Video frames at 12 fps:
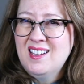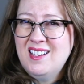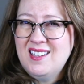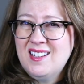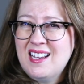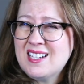
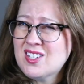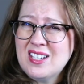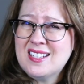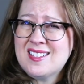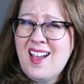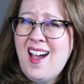Actually,
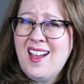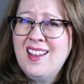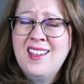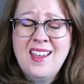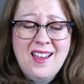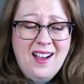it's not.
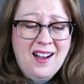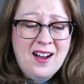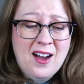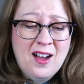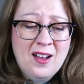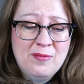
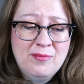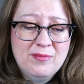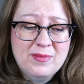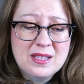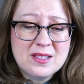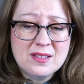Um,
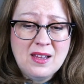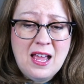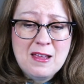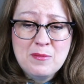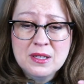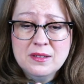it's a
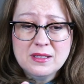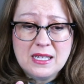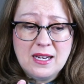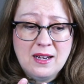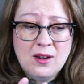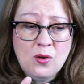
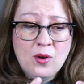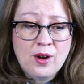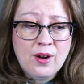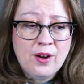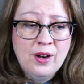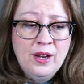liability.
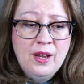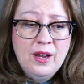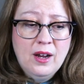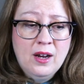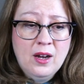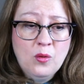Or
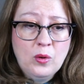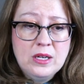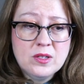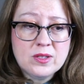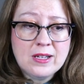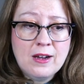uh, we
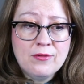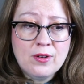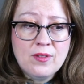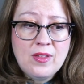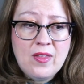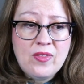discover
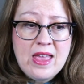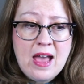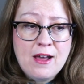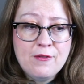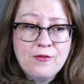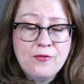that
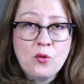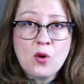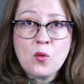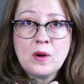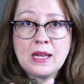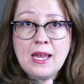that
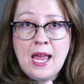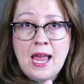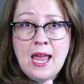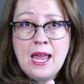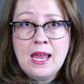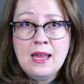
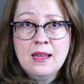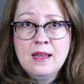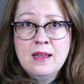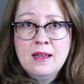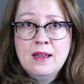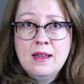401k
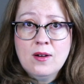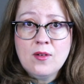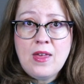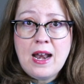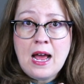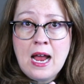or
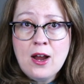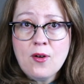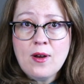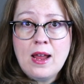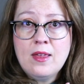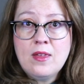that
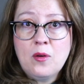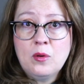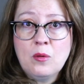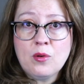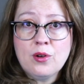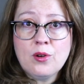IRA that we
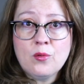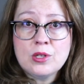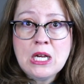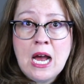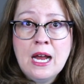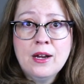were going to
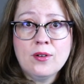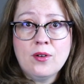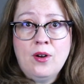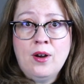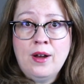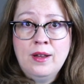retire
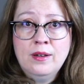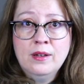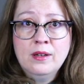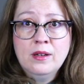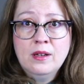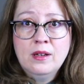on,
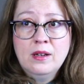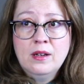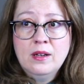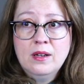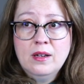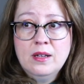
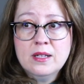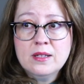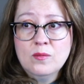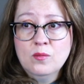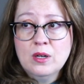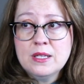it
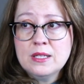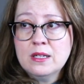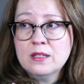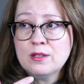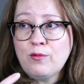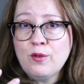wasn't
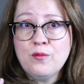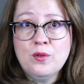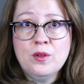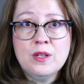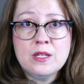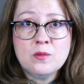as
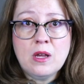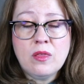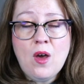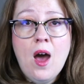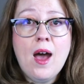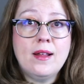fruitful as we
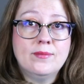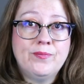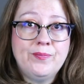thought.